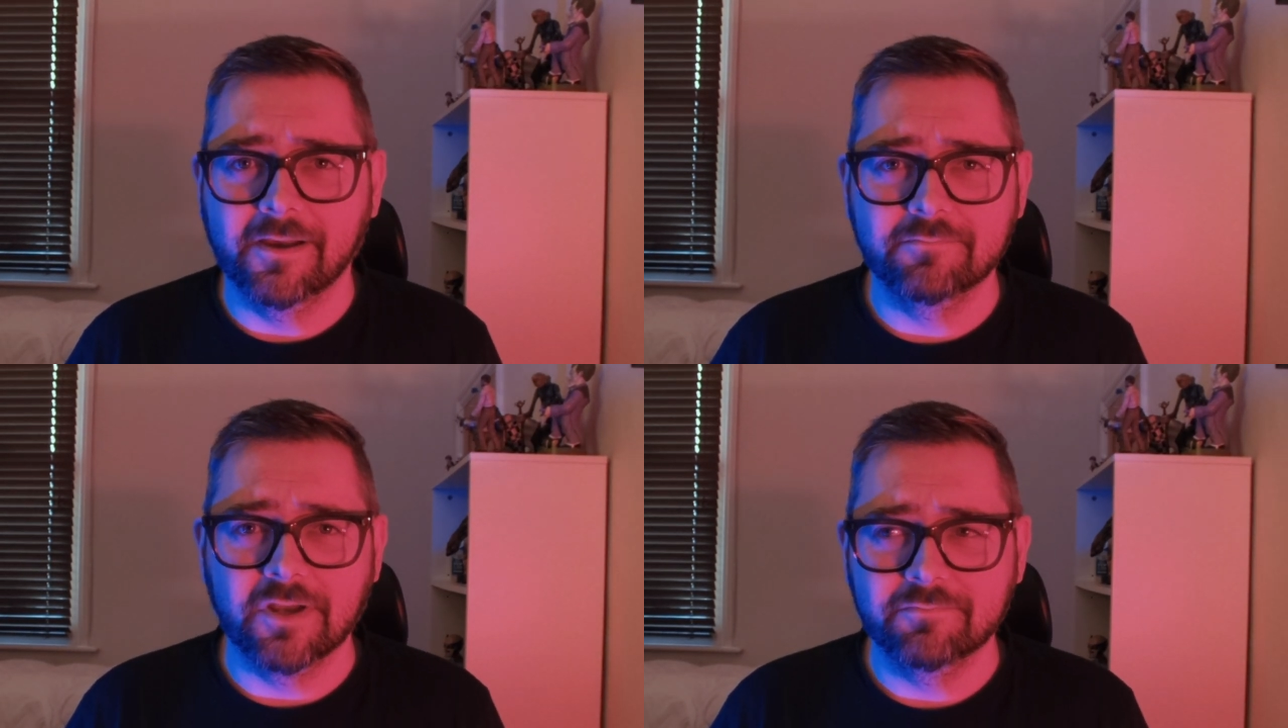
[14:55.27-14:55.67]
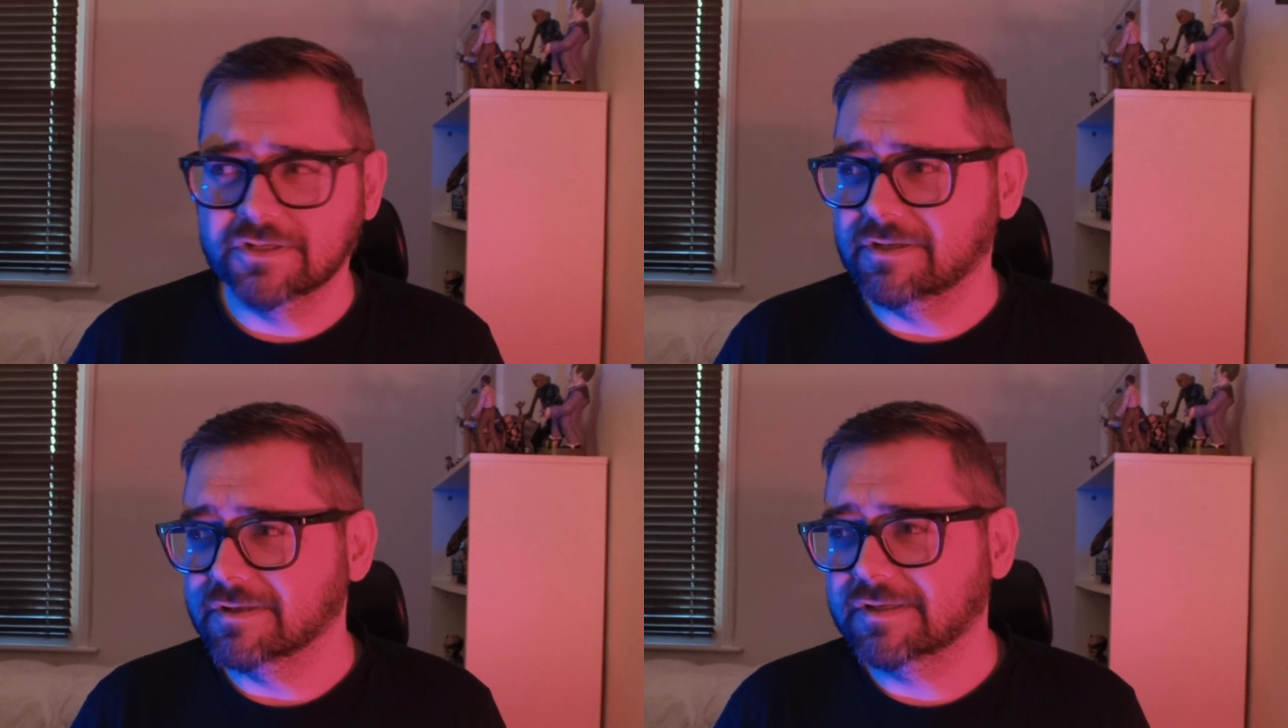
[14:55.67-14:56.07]
I'm
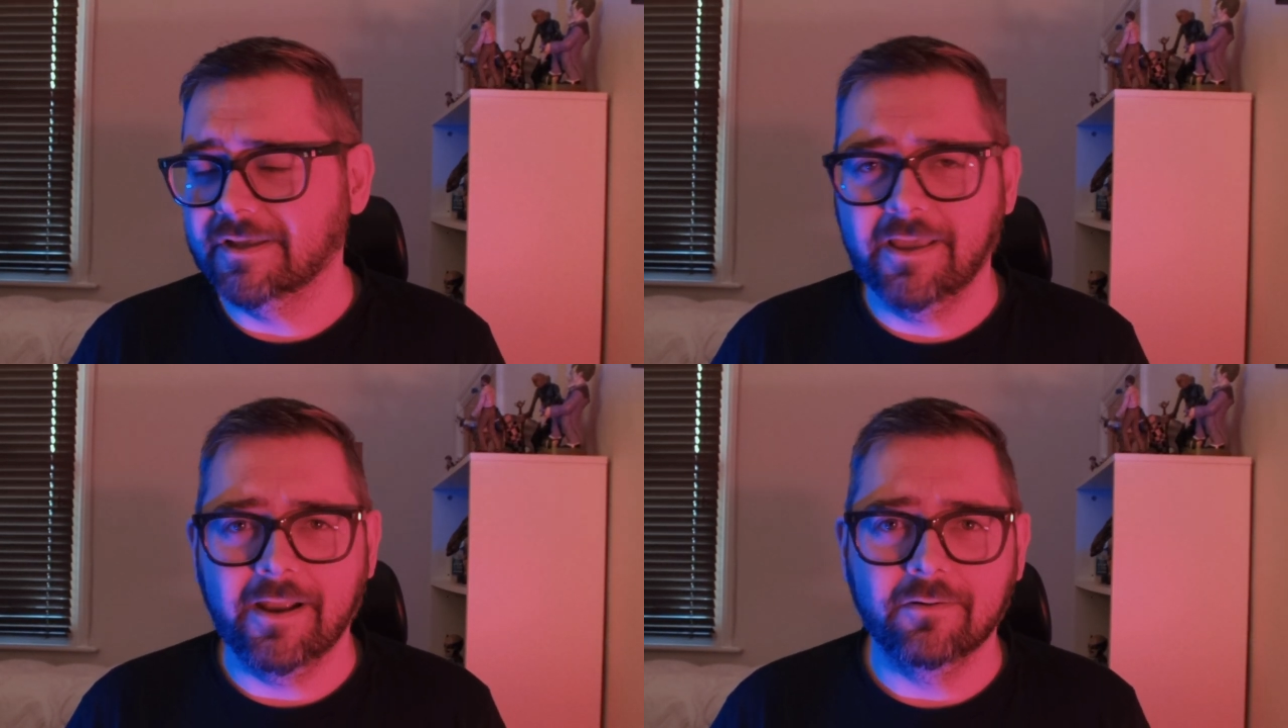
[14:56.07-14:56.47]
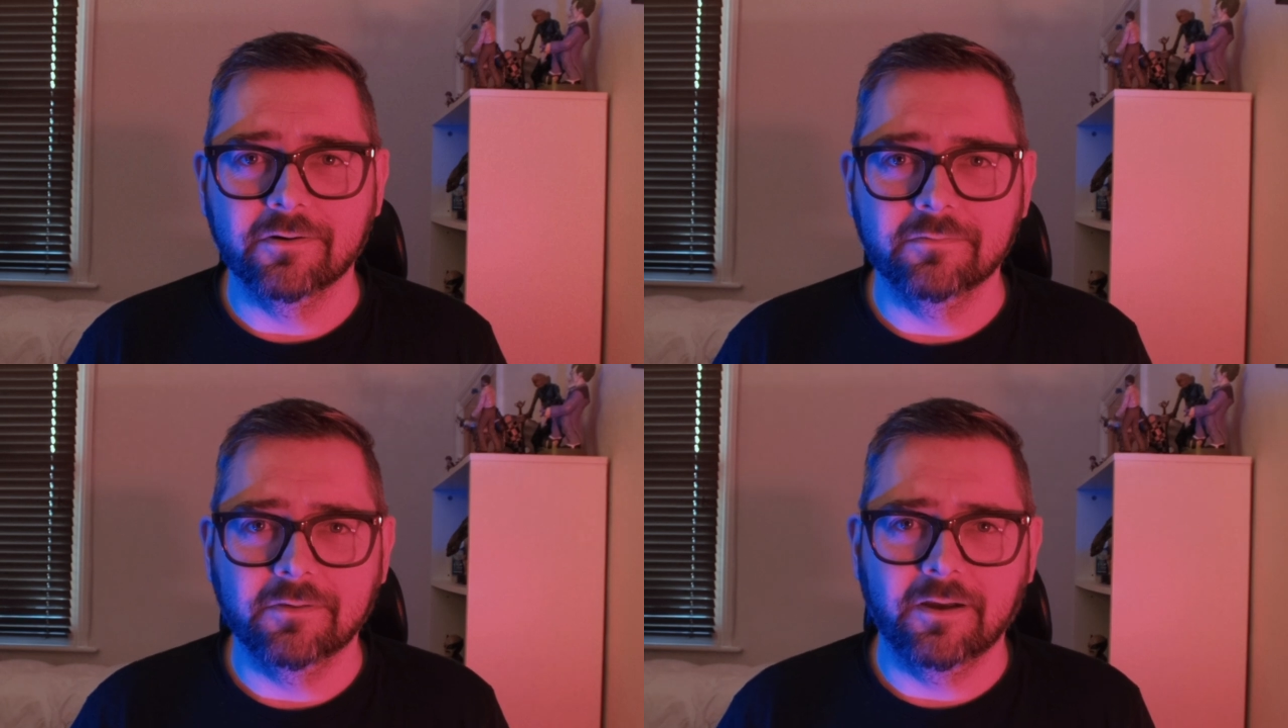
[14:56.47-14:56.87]
just going to sit here,
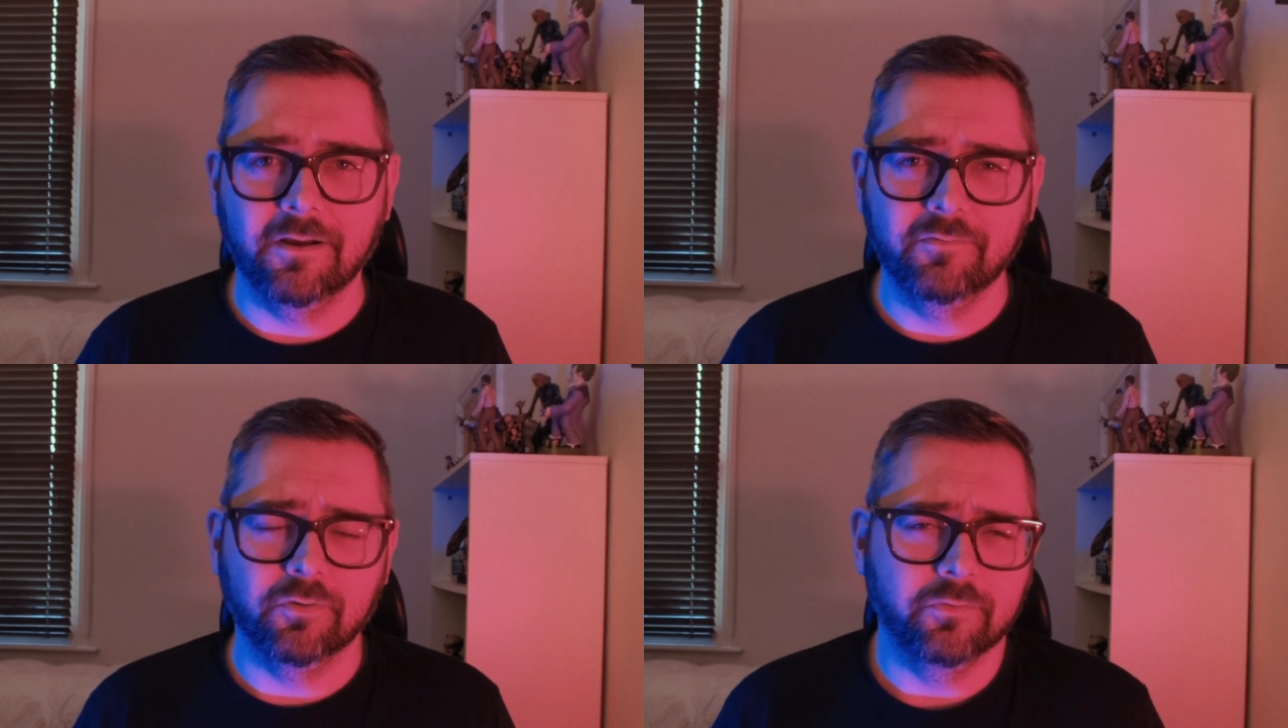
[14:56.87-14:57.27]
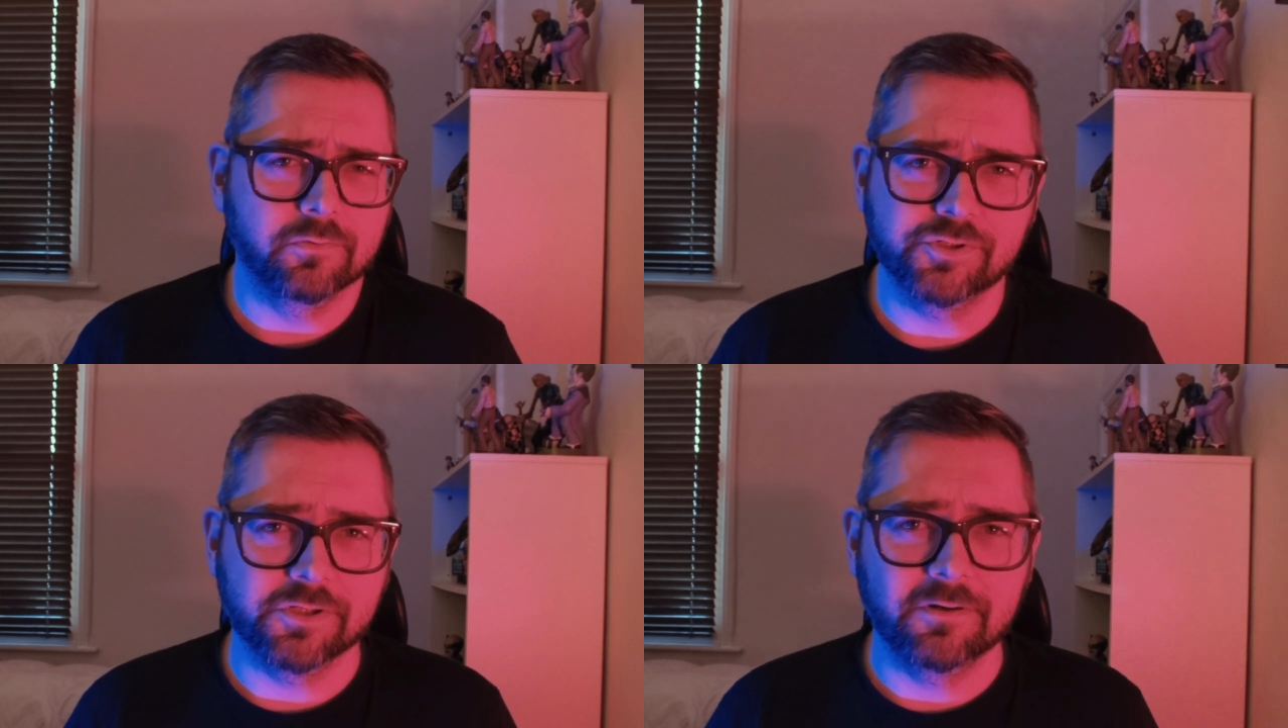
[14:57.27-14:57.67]
and I've got
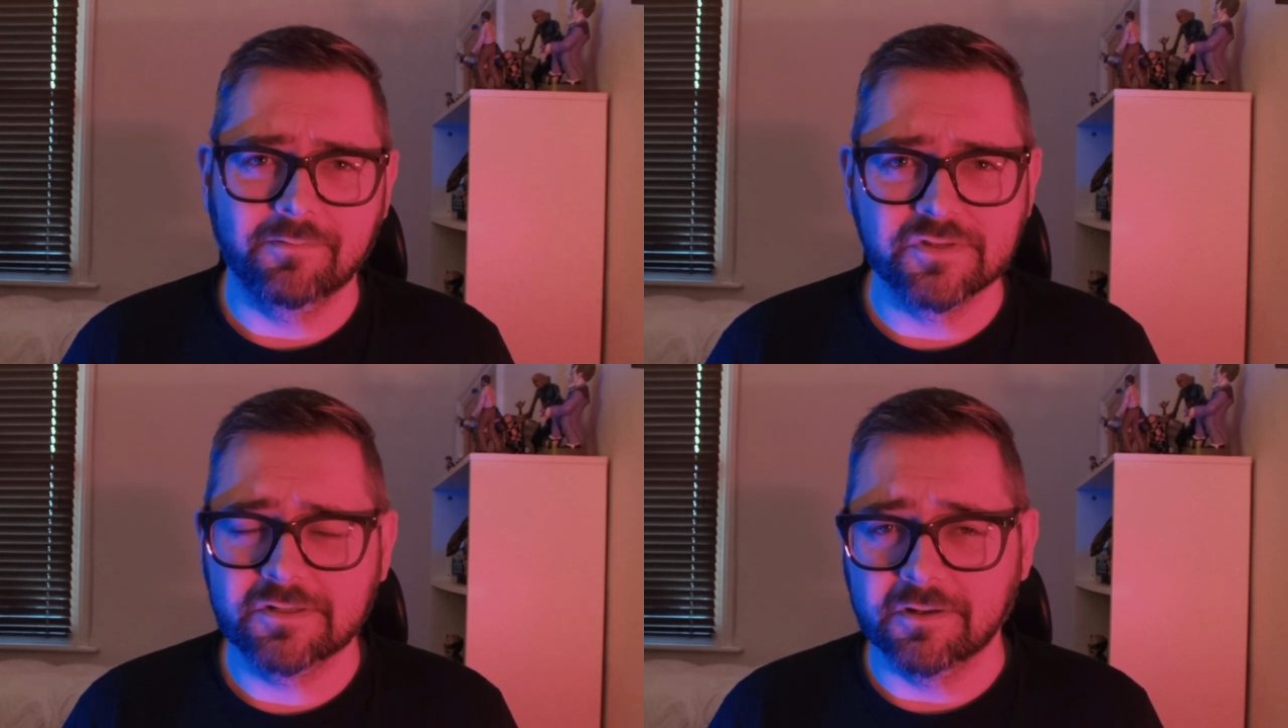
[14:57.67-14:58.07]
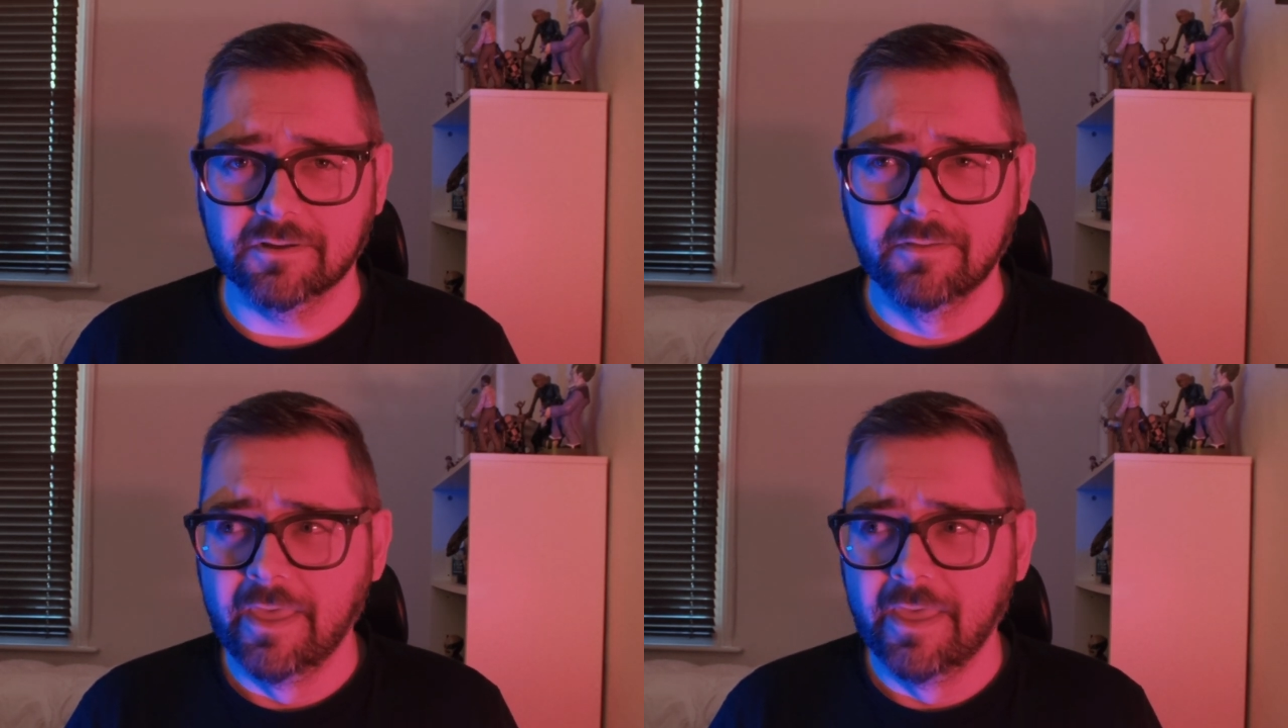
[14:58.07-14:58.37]
nausea. I'm just going to...